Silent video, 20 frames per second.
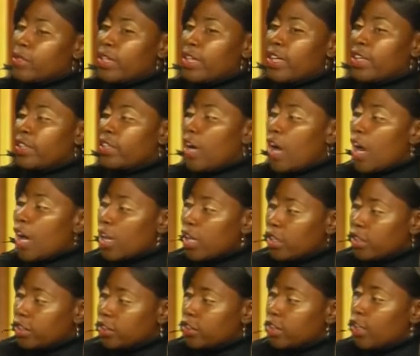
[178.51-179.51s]

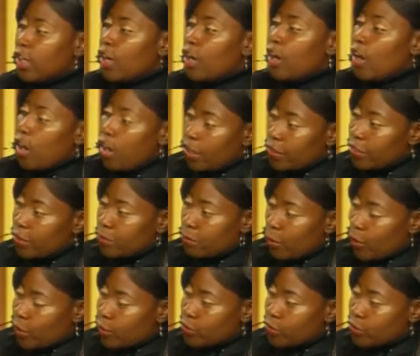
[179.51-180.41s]
acknowledge on the birth